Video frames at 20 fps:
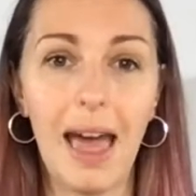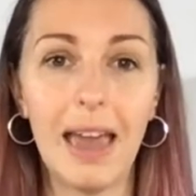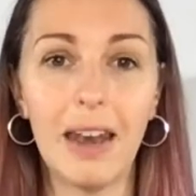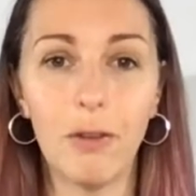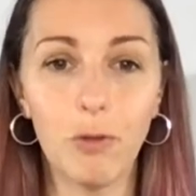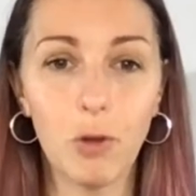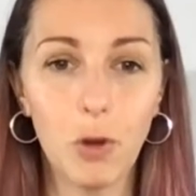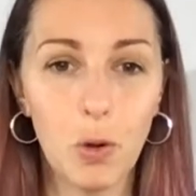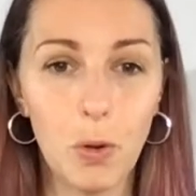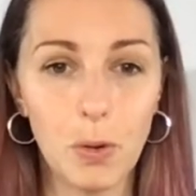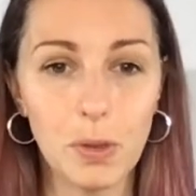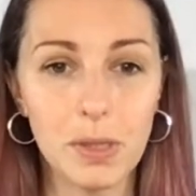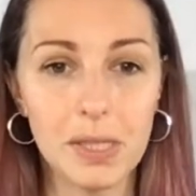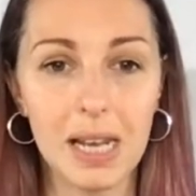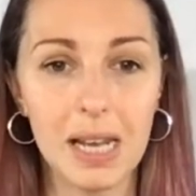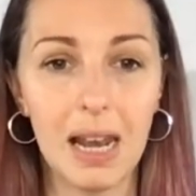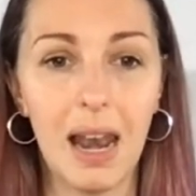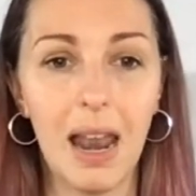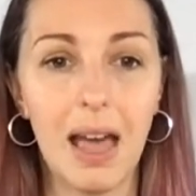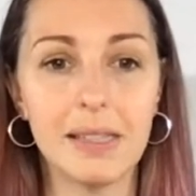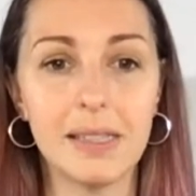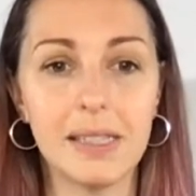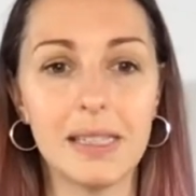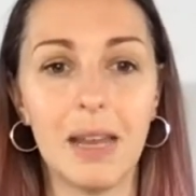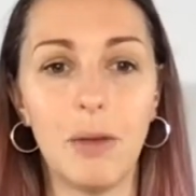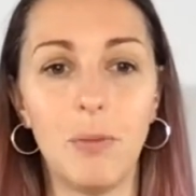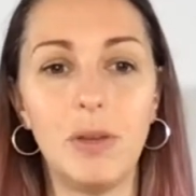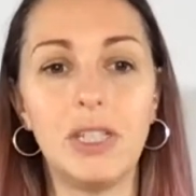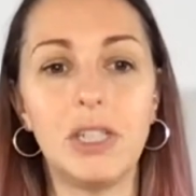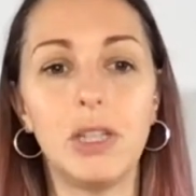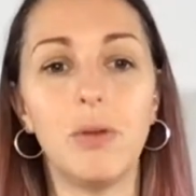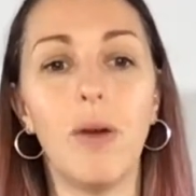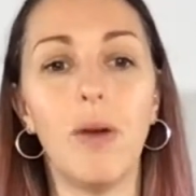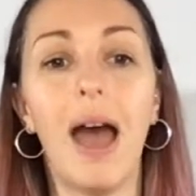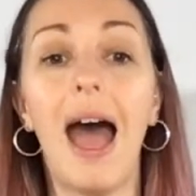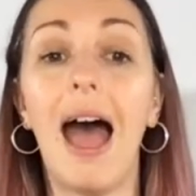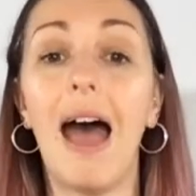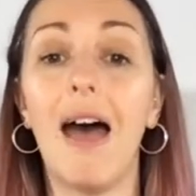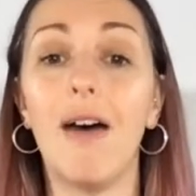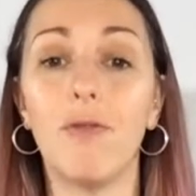And of course, lastly, we do
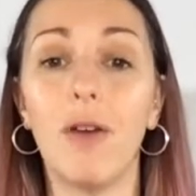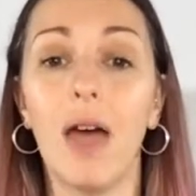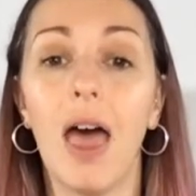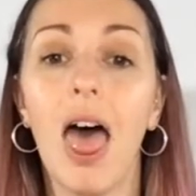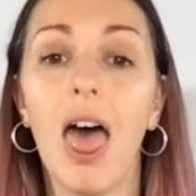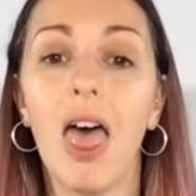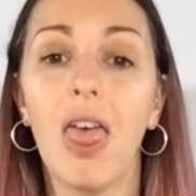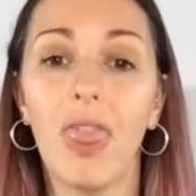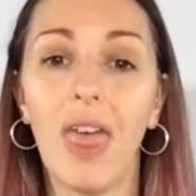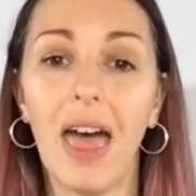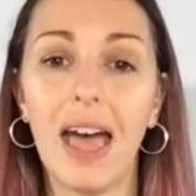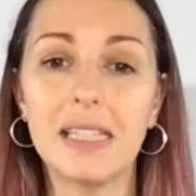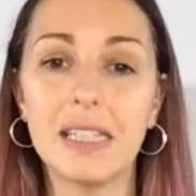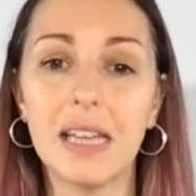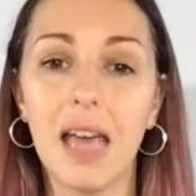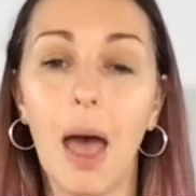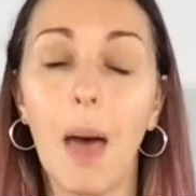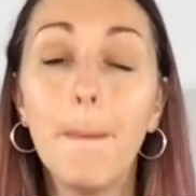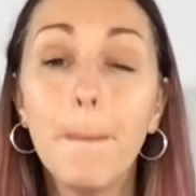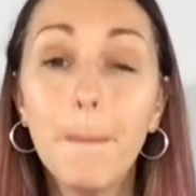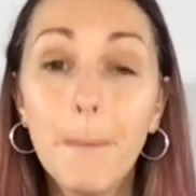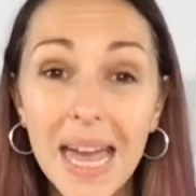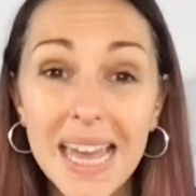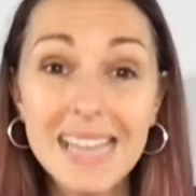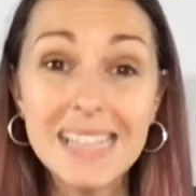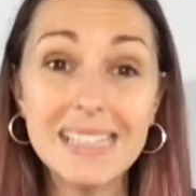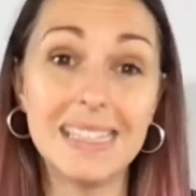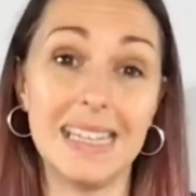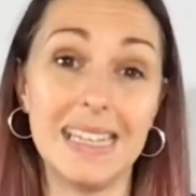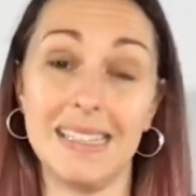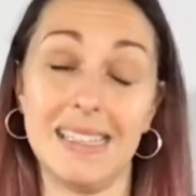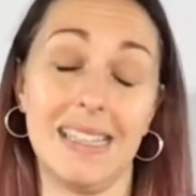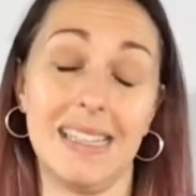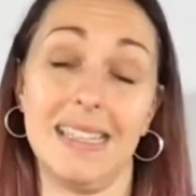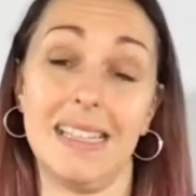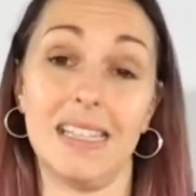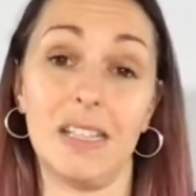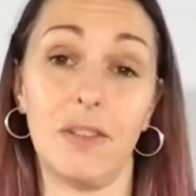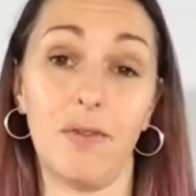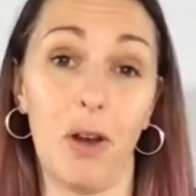have that amazing
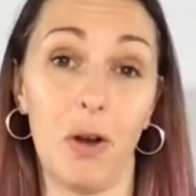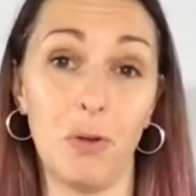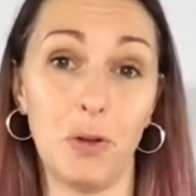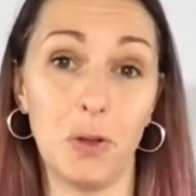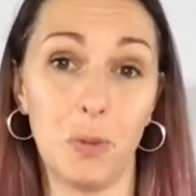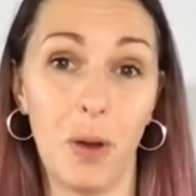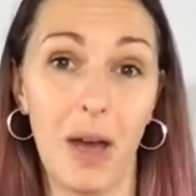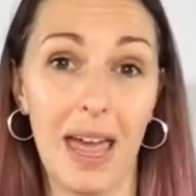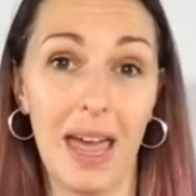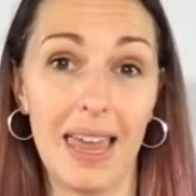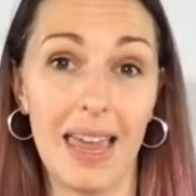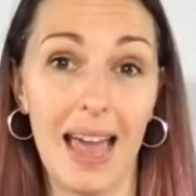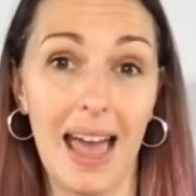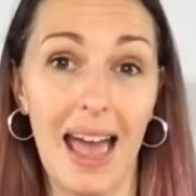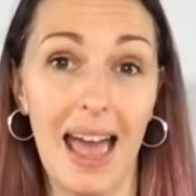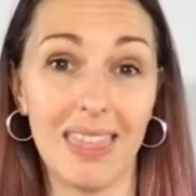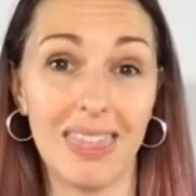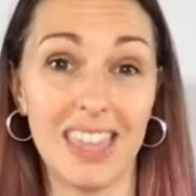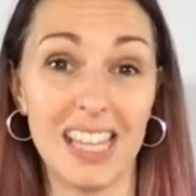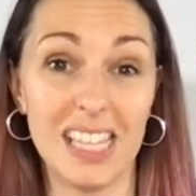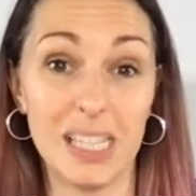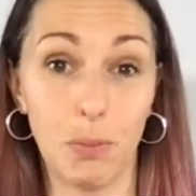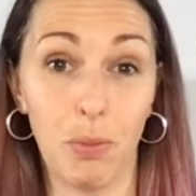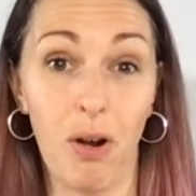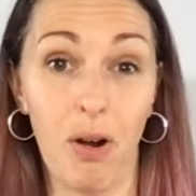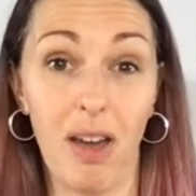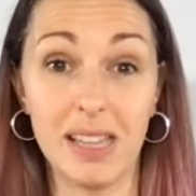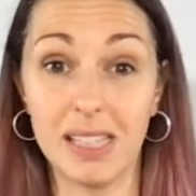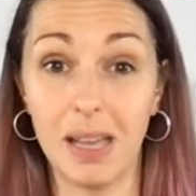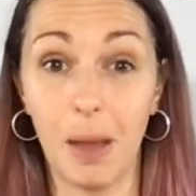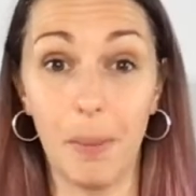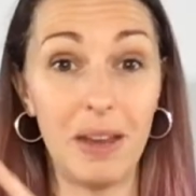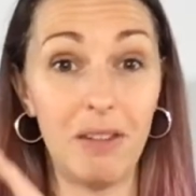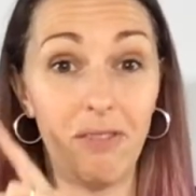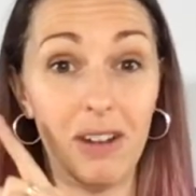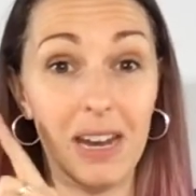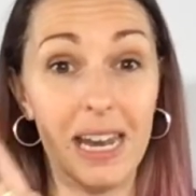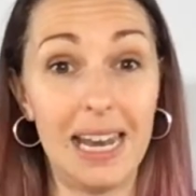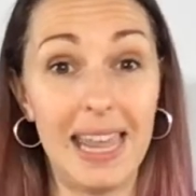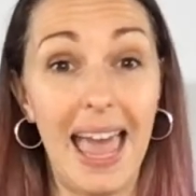Sizzix Foldaway at this price. I mean,
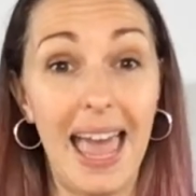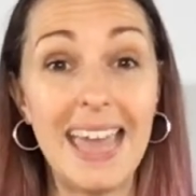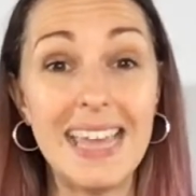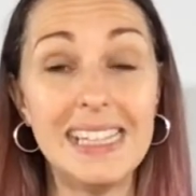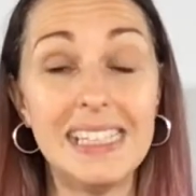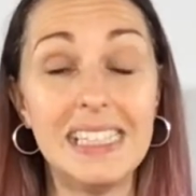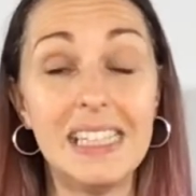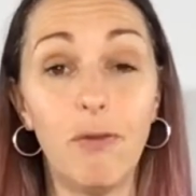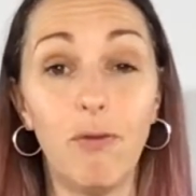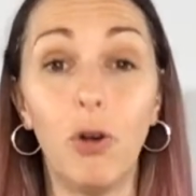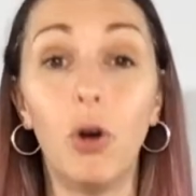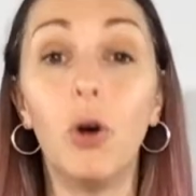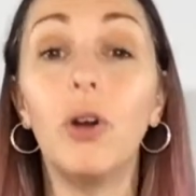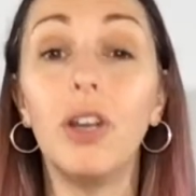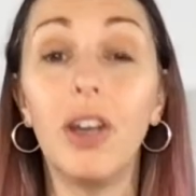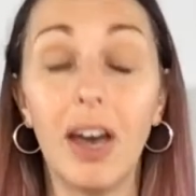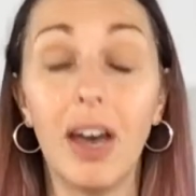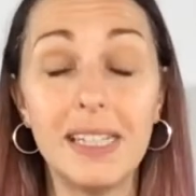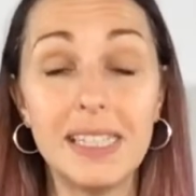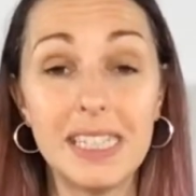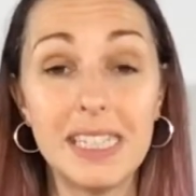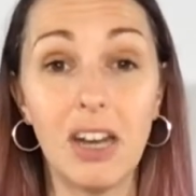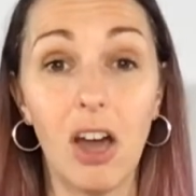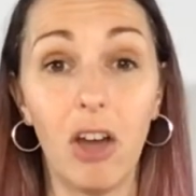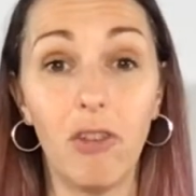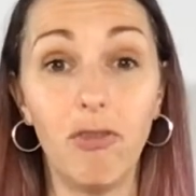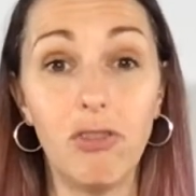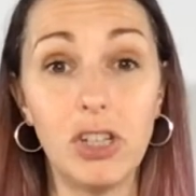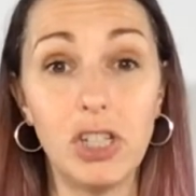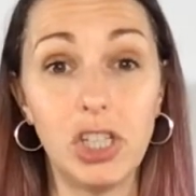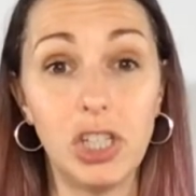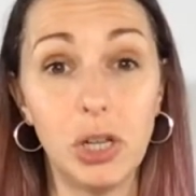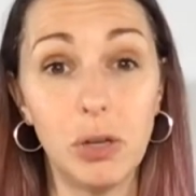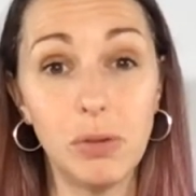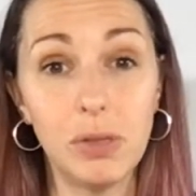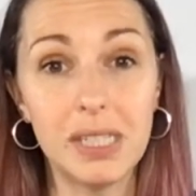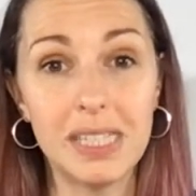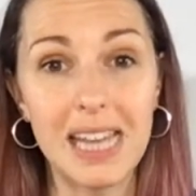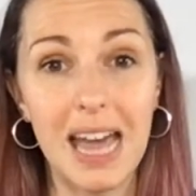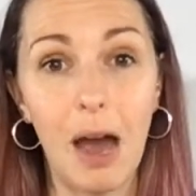really, eighty-four ninety-nine,
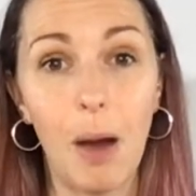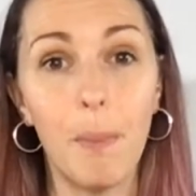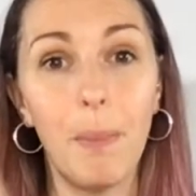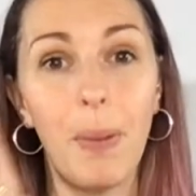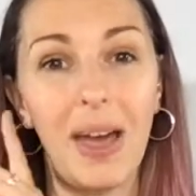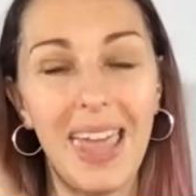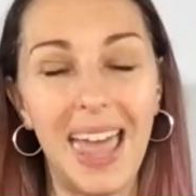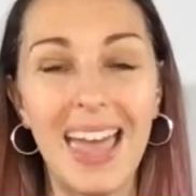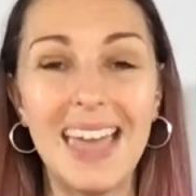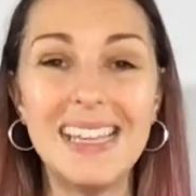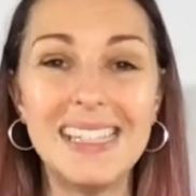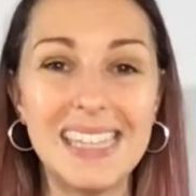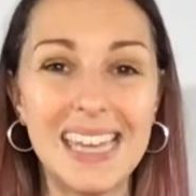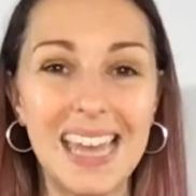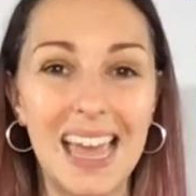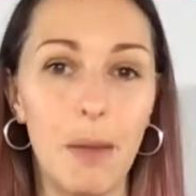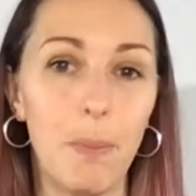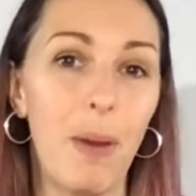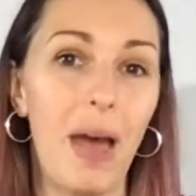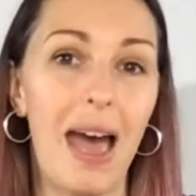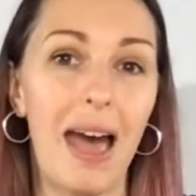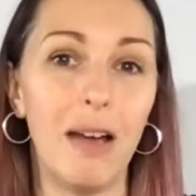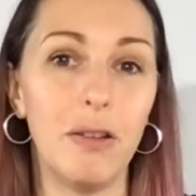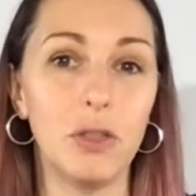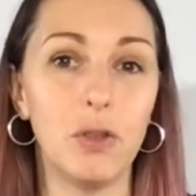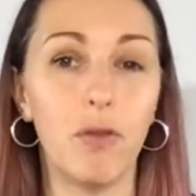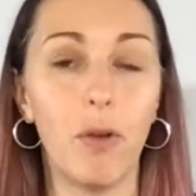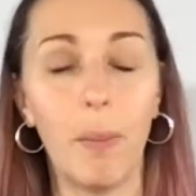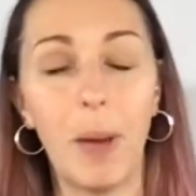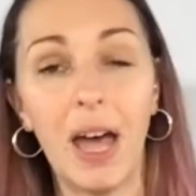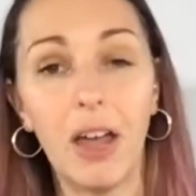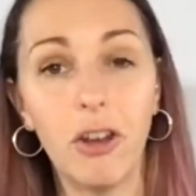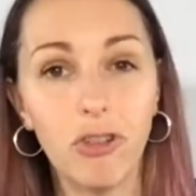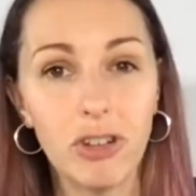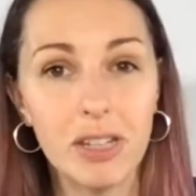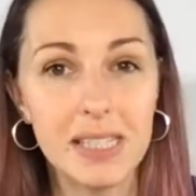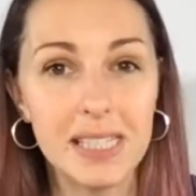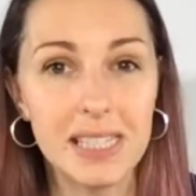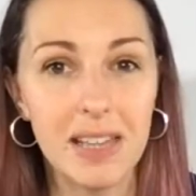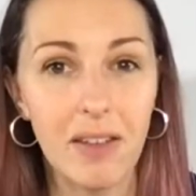reduced down by eighty-eight pounds from one hundred